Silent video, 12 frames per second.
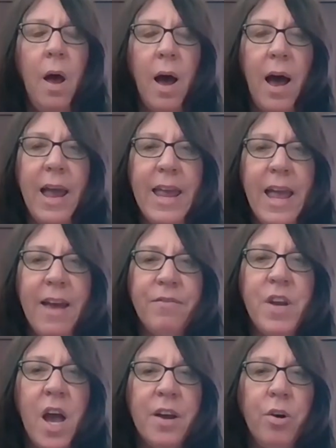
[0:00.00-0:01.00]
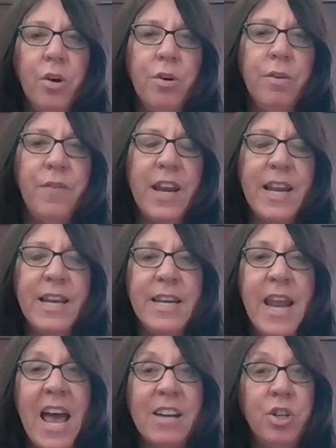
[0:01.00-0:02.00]
I have not heard of any
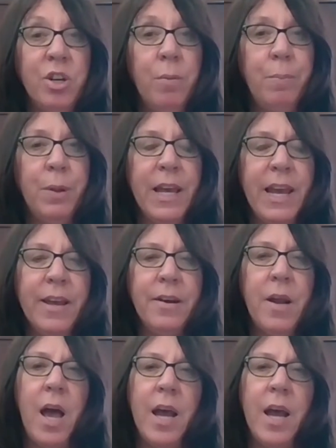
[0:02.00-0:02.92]
national plan.